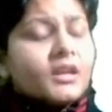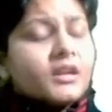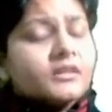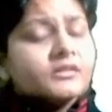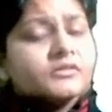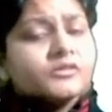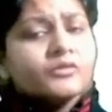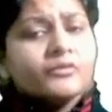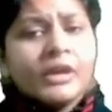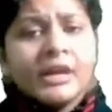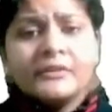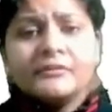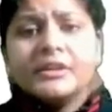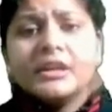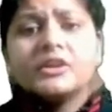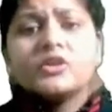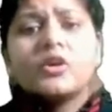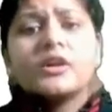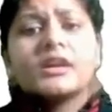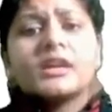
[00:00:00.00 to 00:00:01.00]
So when we
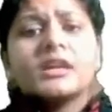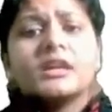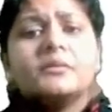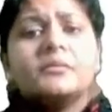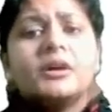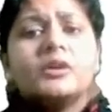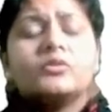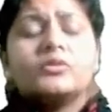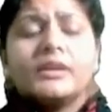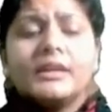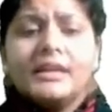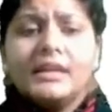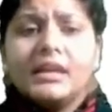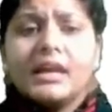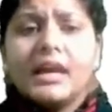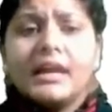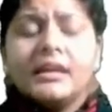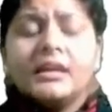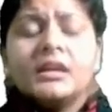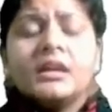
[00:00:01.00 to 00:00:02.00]
are talking about
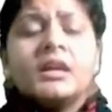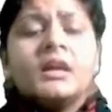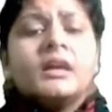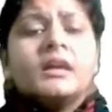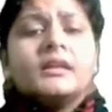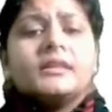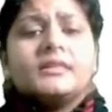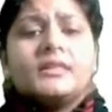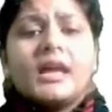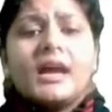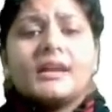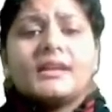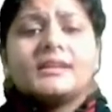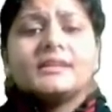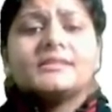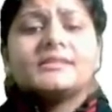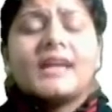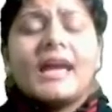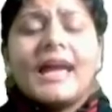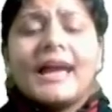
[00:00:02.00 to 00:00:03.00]
EI, that
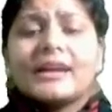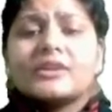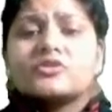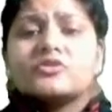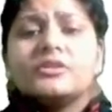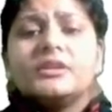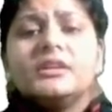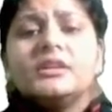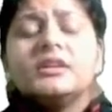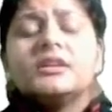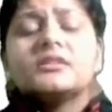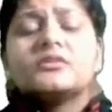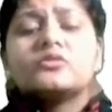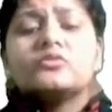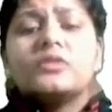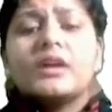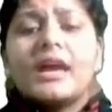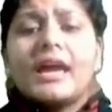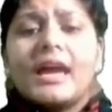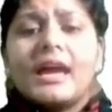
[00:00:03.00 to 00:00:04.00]
is actually to,
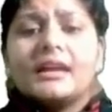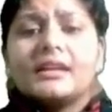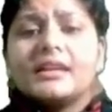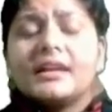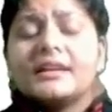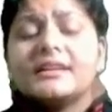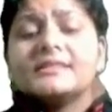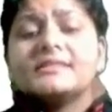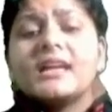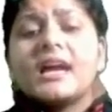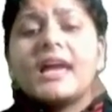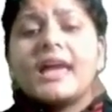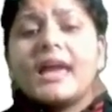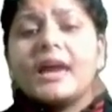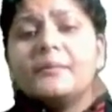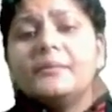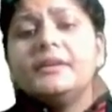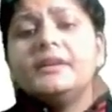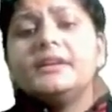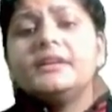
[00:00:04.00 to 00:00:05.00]
that is the
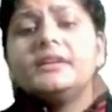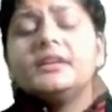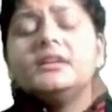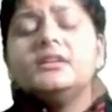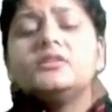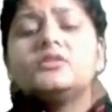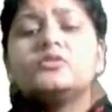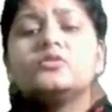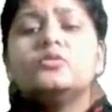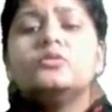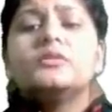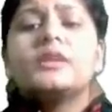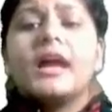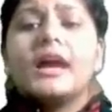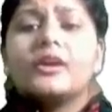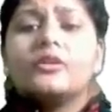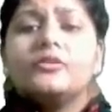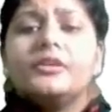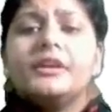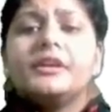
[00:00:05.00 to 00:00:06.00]
ability to
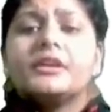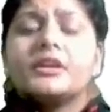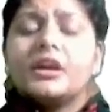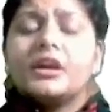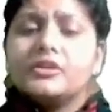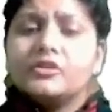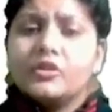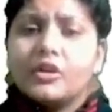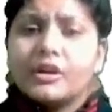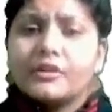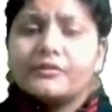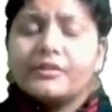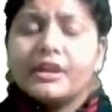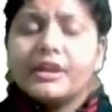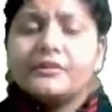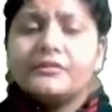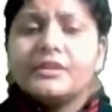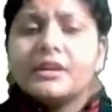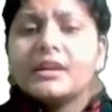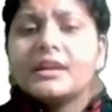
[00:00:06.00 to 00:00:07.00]
regulate your
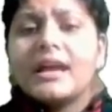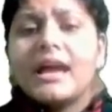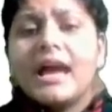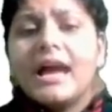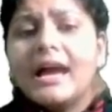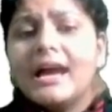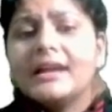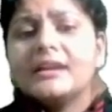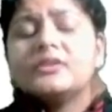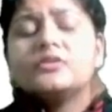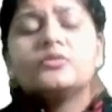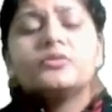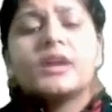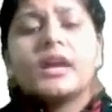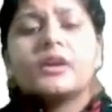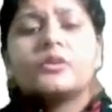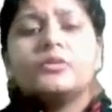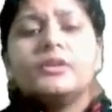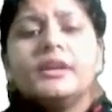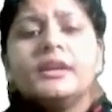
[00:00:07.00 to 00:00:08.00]
behavior and to
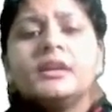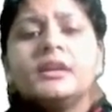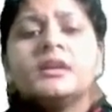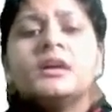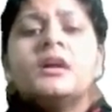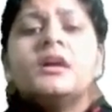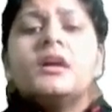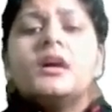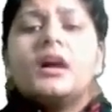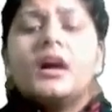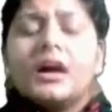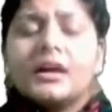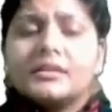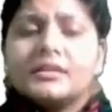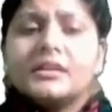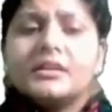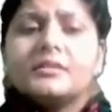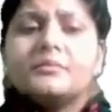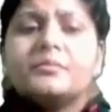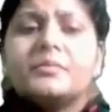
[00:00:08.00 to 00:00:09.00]
regulate
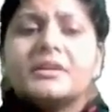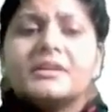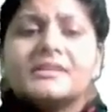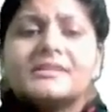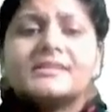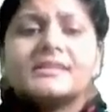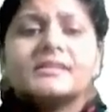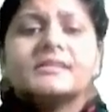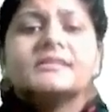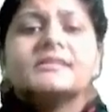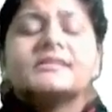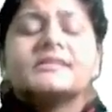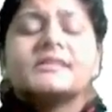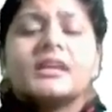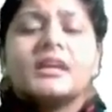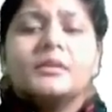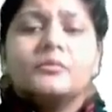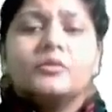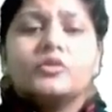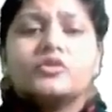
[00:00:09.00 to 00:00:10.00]
other person's
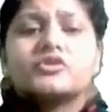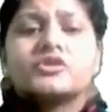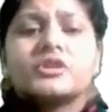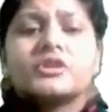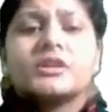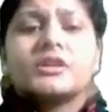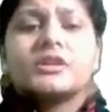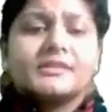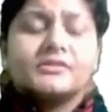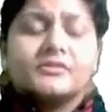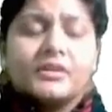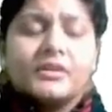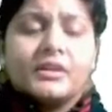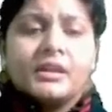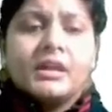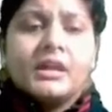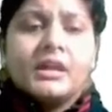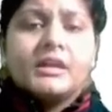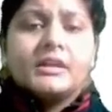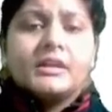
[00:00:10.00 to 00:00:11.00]
emotion as well.
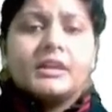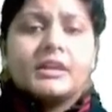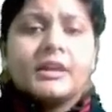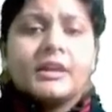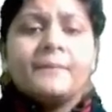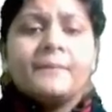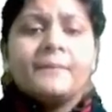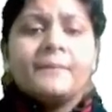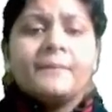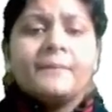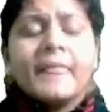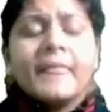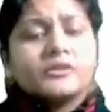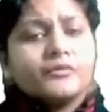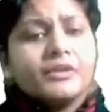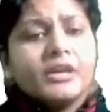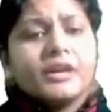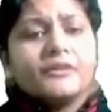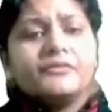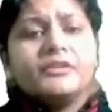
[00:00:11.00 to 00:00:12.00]
Okay? So
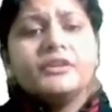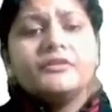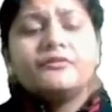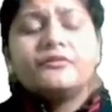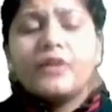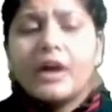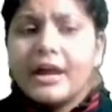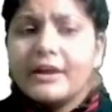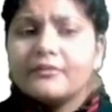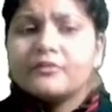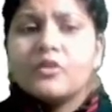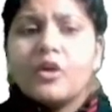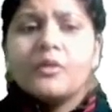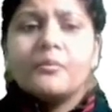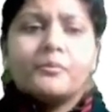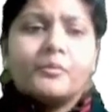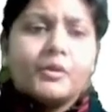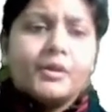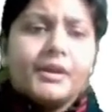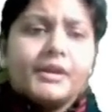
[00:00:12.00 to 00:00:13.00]
we have the 5
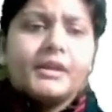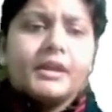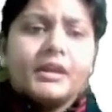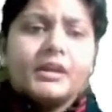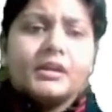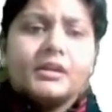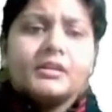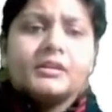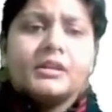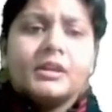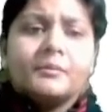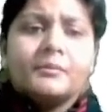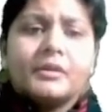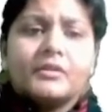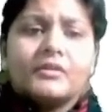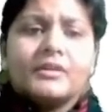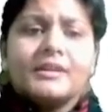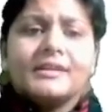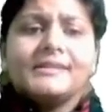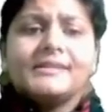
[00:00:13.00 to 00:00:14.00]
component here. Number
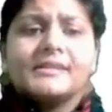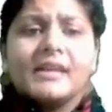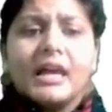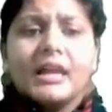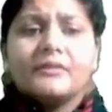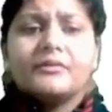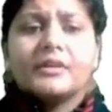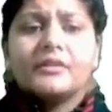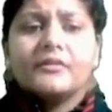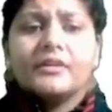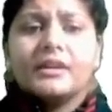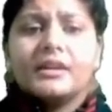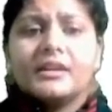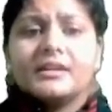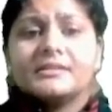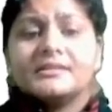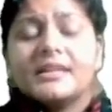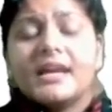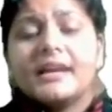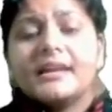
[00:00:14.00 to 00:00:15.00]
1 is
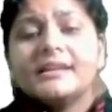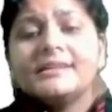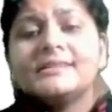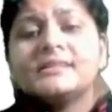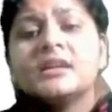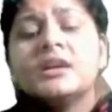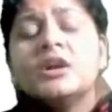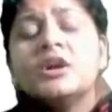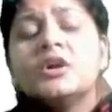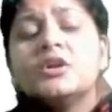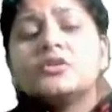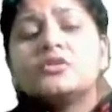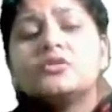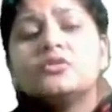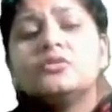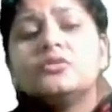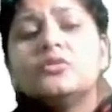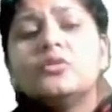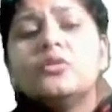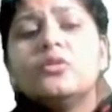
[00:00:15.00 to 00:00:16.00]
self-awareness. That is to
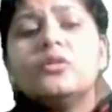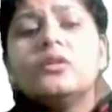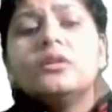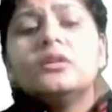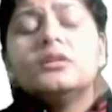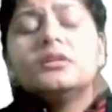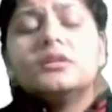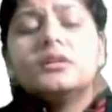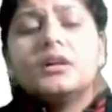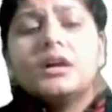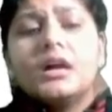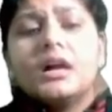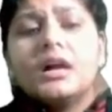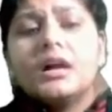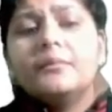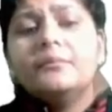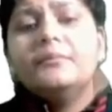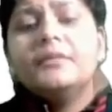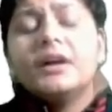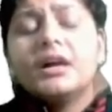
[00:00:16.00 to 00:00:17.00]
know,
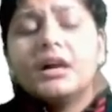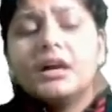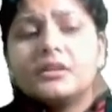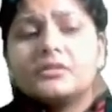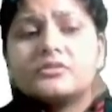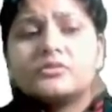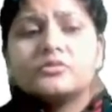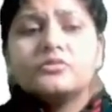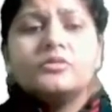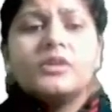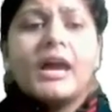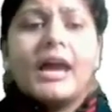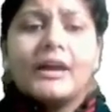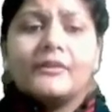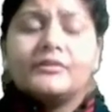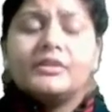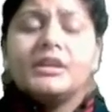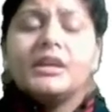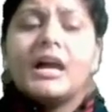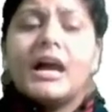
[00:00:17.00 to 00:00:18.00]
to
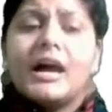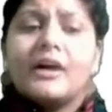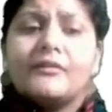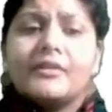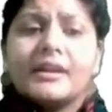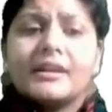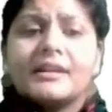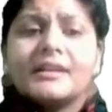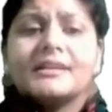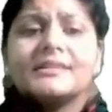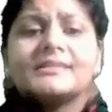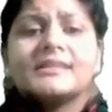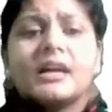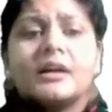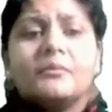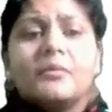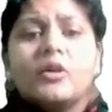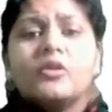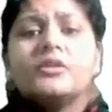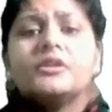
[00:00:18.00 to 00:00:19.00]
have the awareness
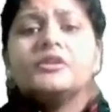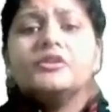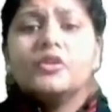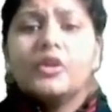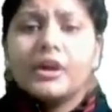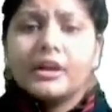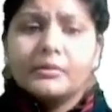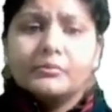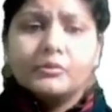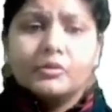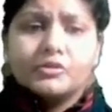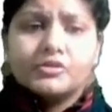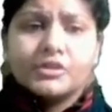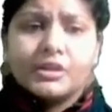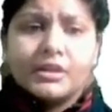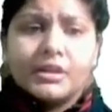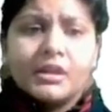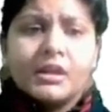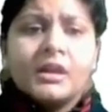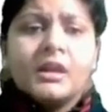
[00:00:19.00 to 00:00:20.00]
about your
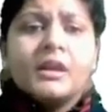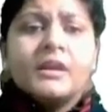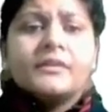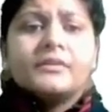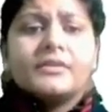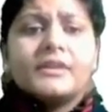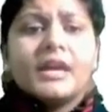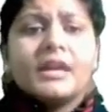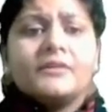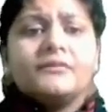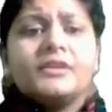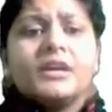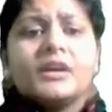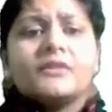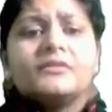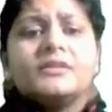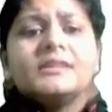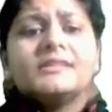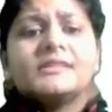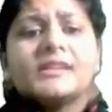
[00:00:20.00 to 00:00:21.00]
emotion. Then we
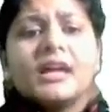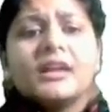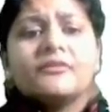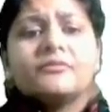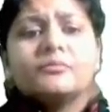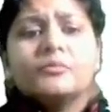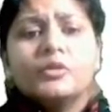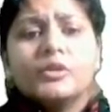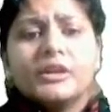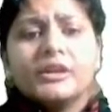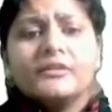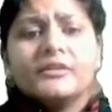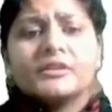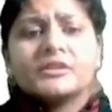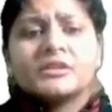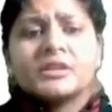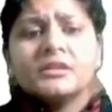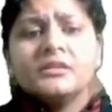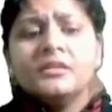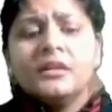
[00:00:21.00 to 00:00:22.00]
have the
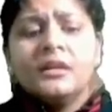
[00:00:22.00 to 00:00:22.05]
self-motivation.